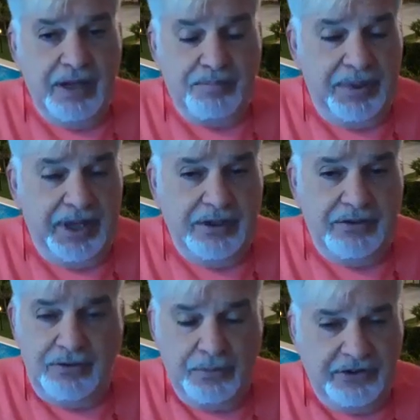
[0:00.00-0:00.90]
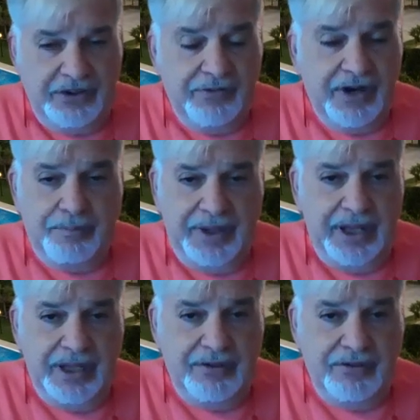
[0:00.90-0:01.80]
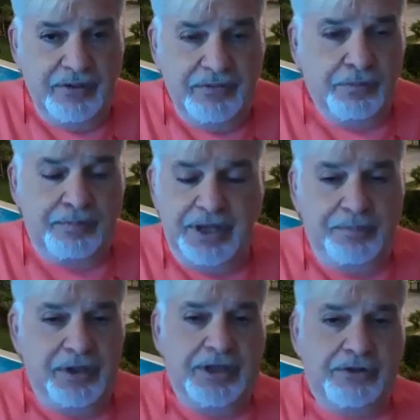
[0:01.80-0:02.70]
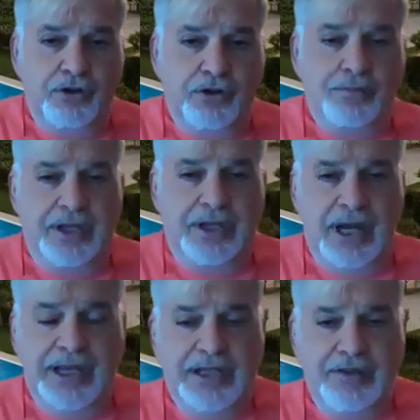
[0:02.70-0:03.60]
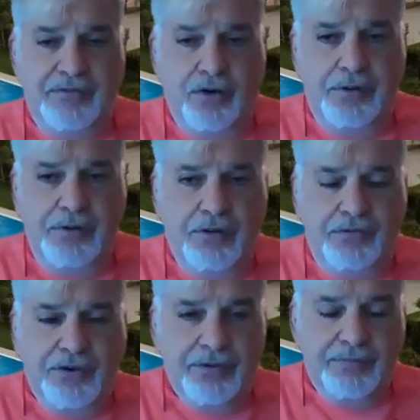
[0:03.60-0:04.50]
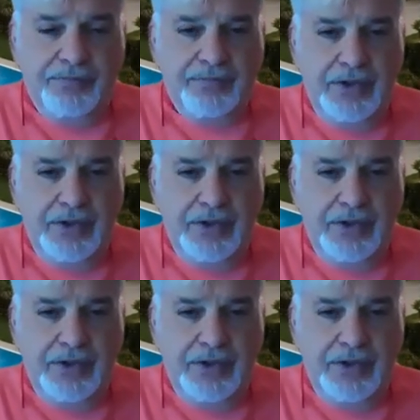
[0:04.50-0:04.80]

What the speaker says: I paid whatever I paid for people that told me, I got the following offer.